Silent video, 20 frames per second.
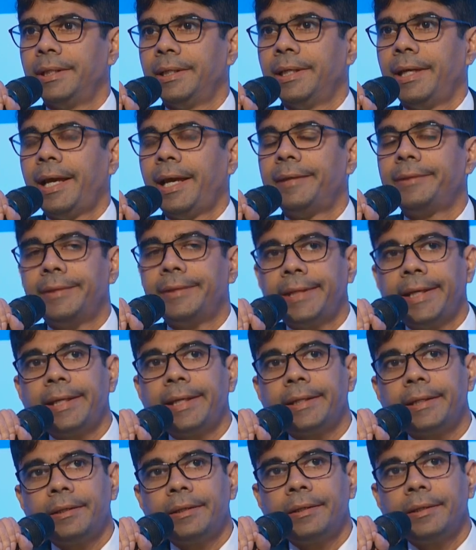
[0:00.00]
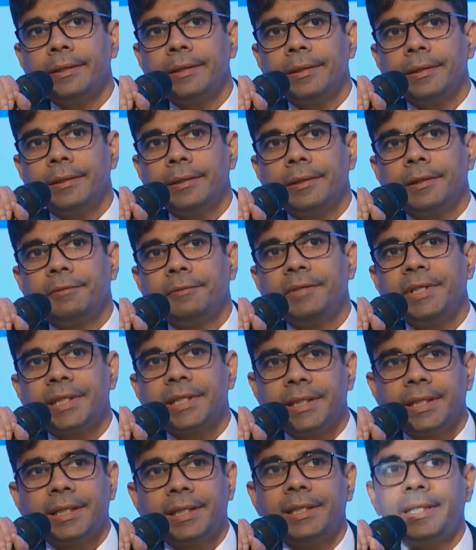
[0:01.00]
And then we
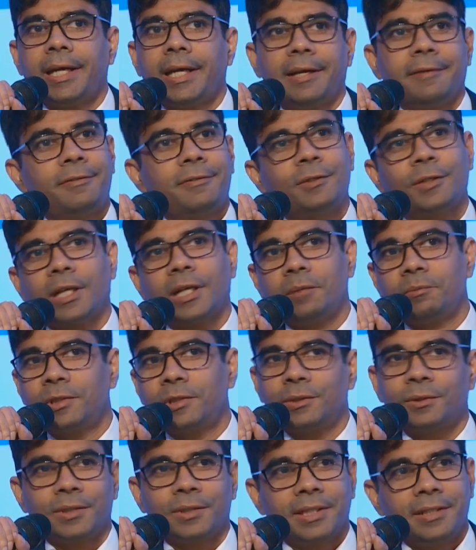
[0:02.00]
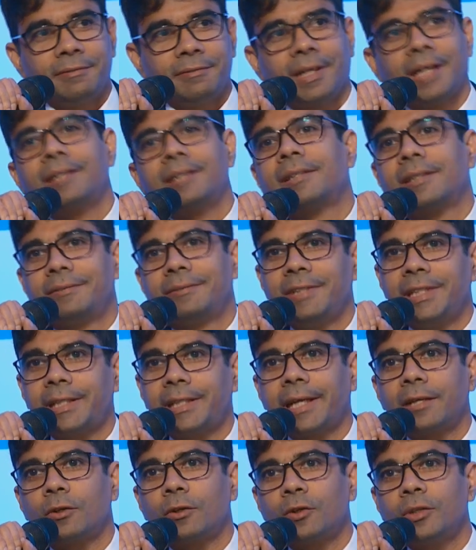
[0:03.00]
really have to come to only one, we
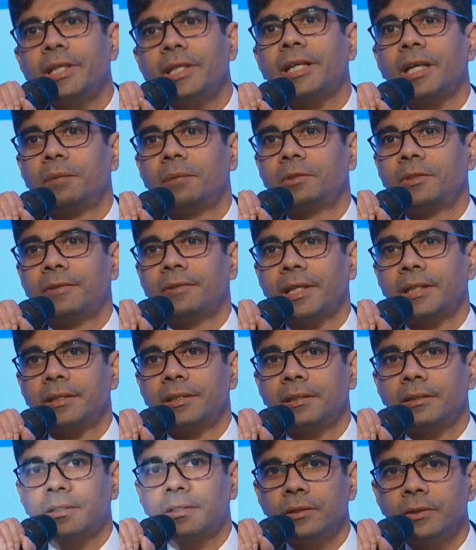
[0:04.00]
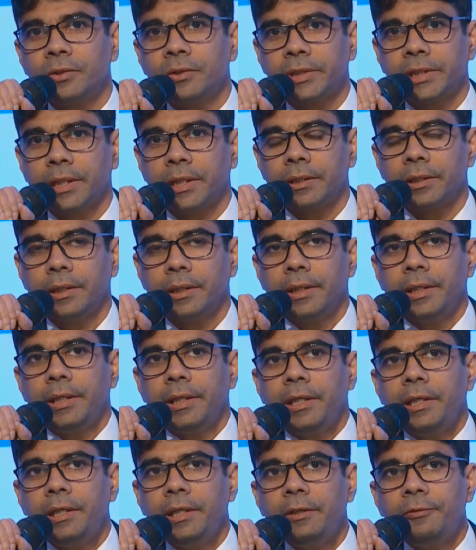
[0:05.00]
can only come to one conclusion.
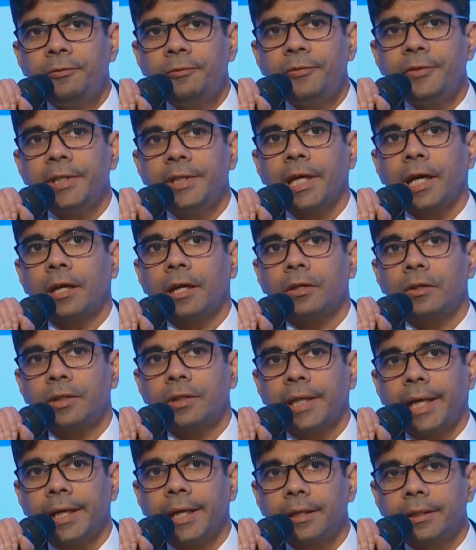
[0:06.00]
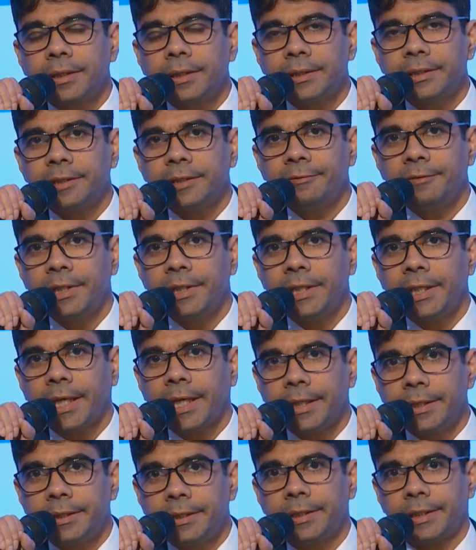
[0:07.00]
If we are not aggressively
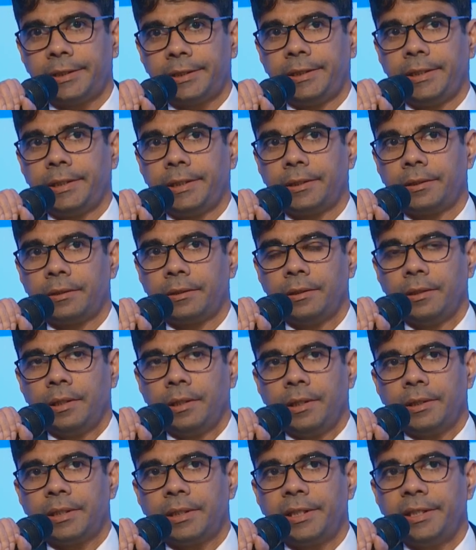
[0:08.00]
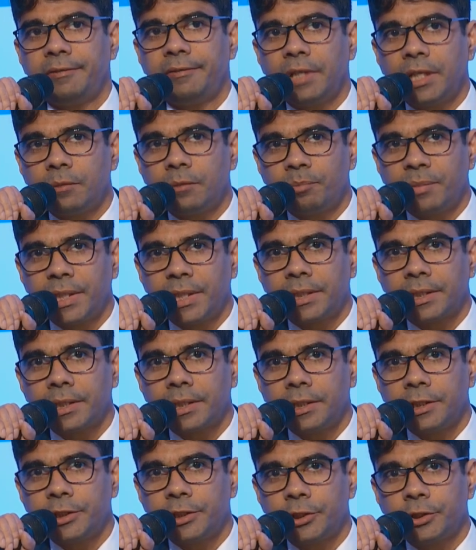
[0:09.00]
addressing the
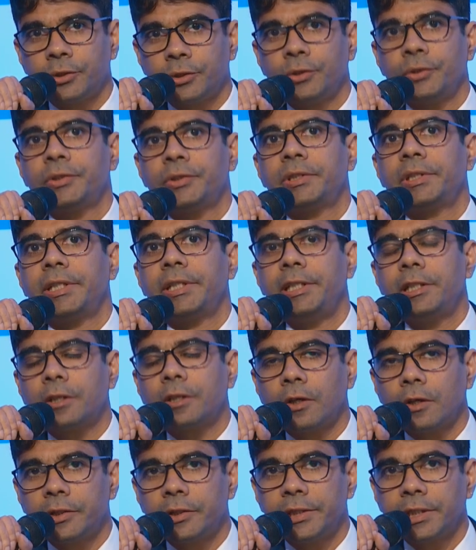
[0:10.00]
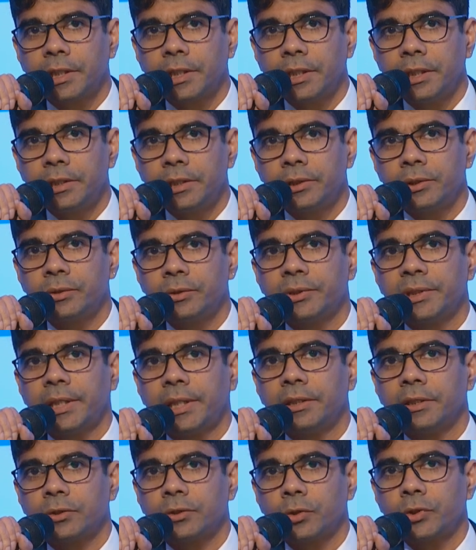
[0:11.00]
developmental issues, the ecological issues,
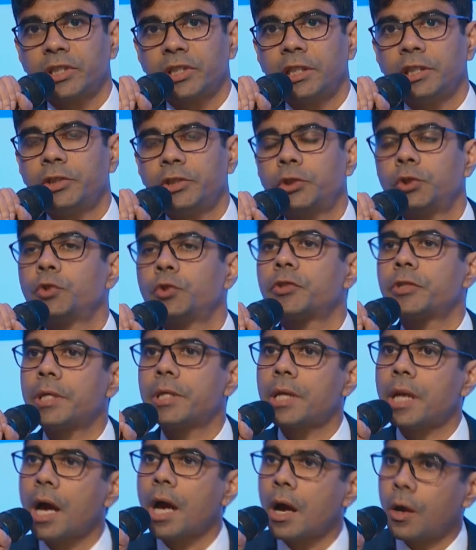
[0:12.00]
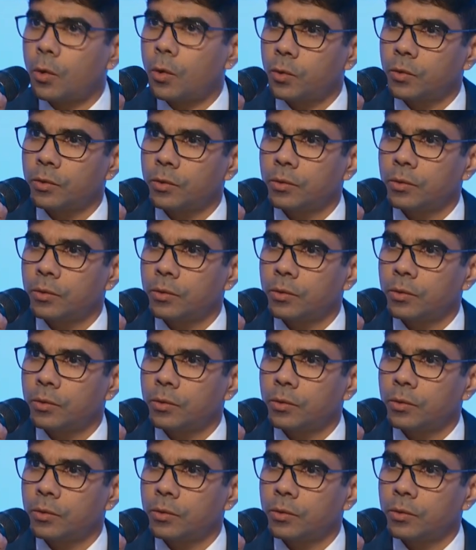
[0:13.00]
and the social issues now,